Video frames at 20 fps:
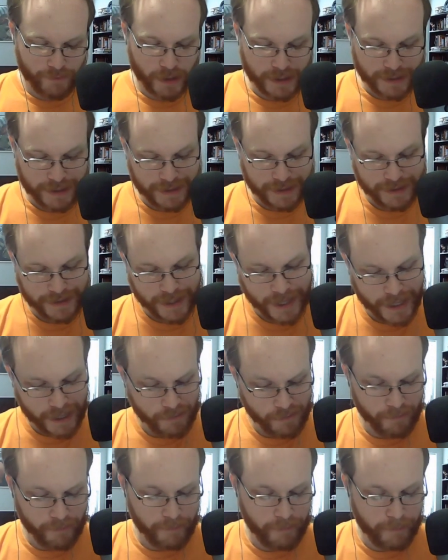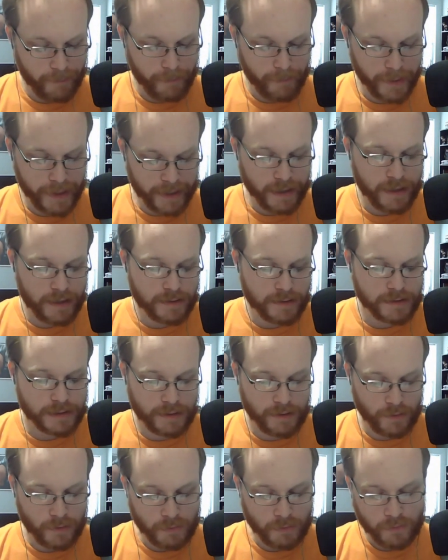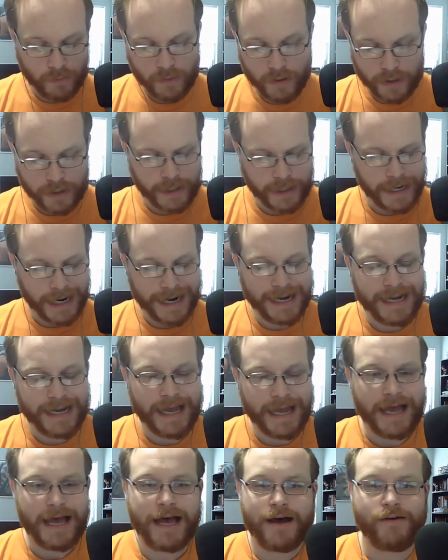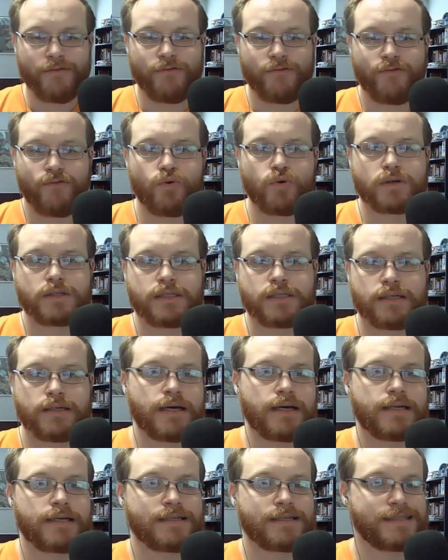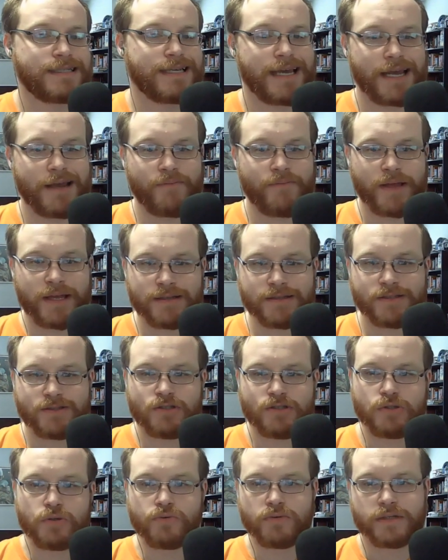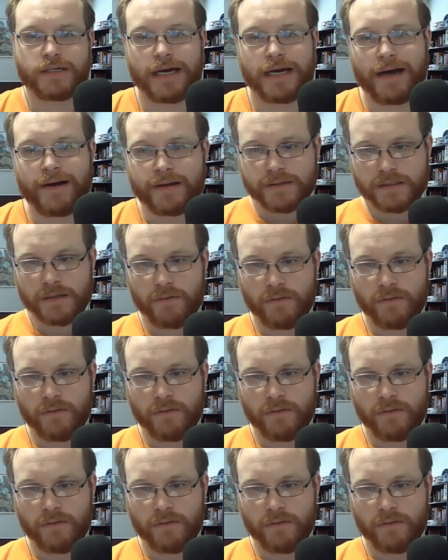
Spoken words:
Again, the biggest one I have for tonight's game is do not